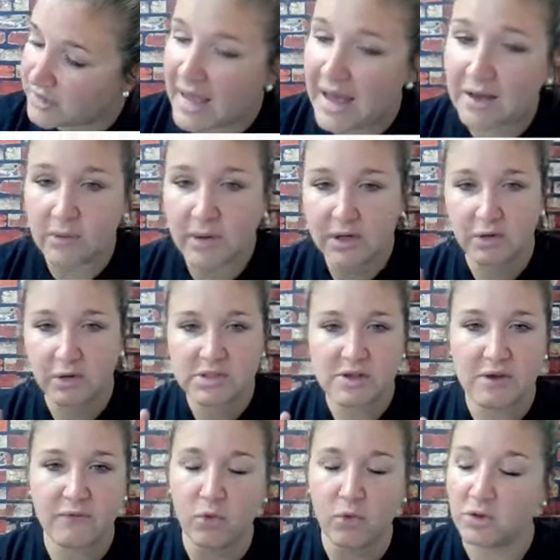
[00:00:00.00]
And how do I know it's
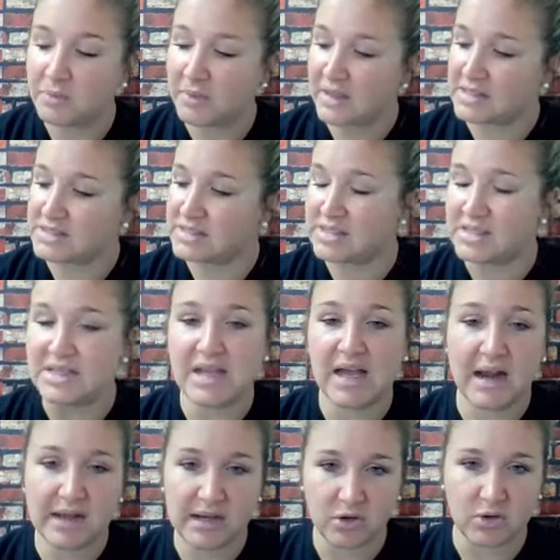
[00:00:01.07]
a fourth? Because it's a
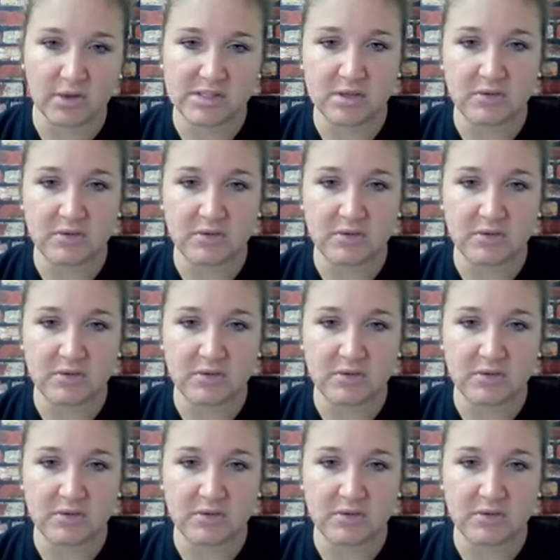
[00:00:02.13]
90 degrees.